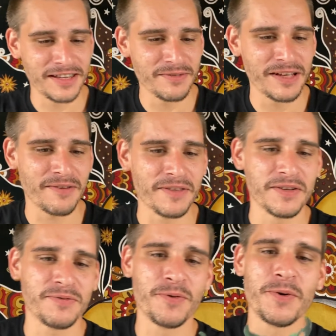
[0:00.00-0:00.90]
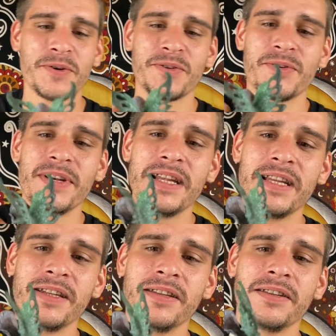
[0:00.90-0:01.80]
then we have this forest
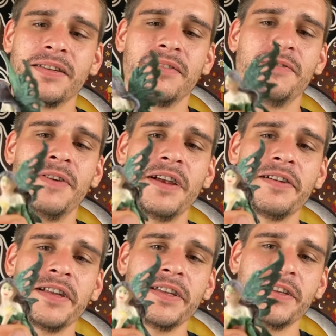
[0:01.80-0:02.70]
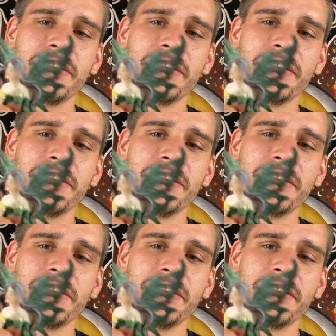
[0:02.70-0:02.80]
green fairy.